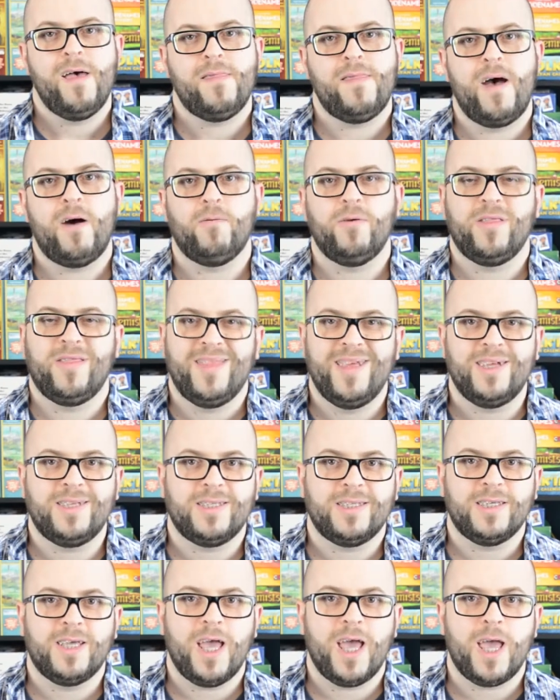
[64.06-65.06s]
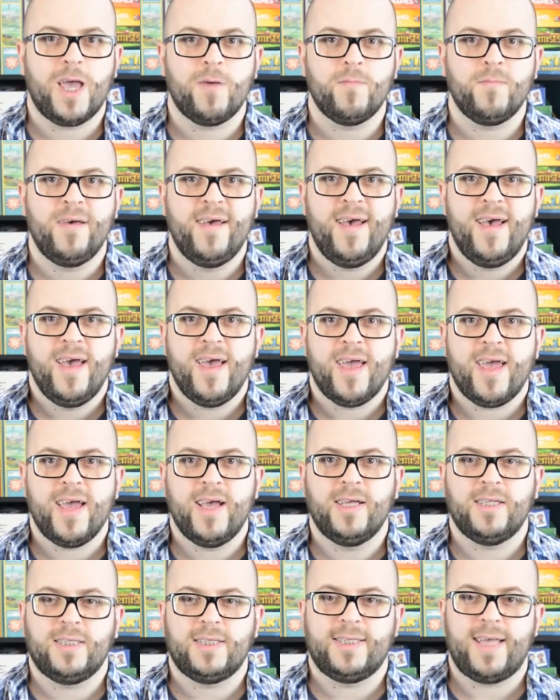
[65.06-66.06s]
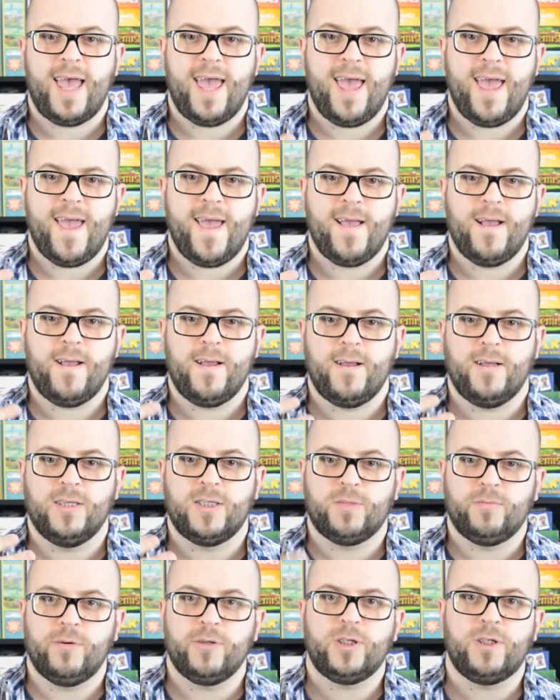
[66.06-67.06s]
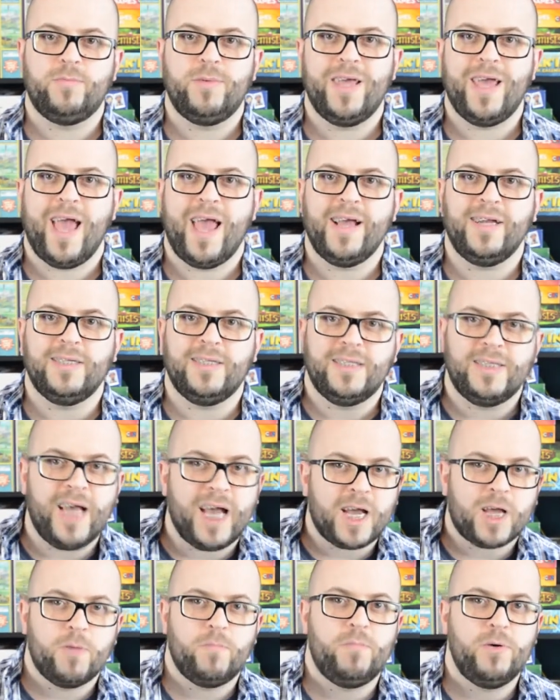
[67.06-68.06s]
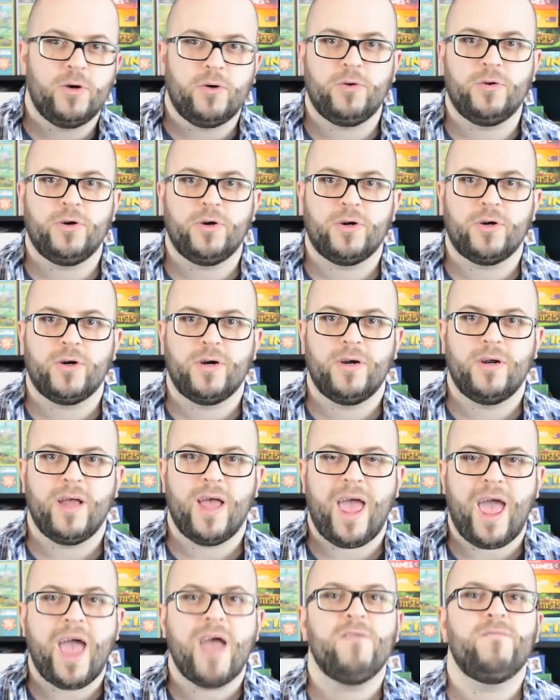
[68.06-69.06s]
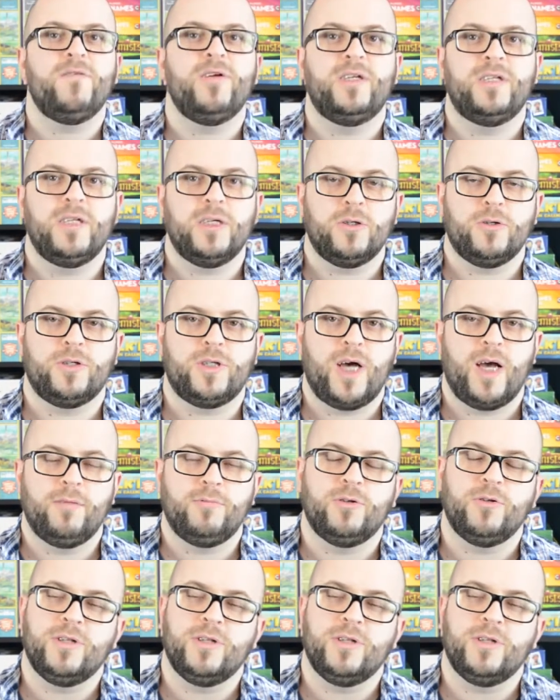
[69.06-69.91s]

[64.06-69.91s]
that with this game, it's supposed to be a deck builder every single time.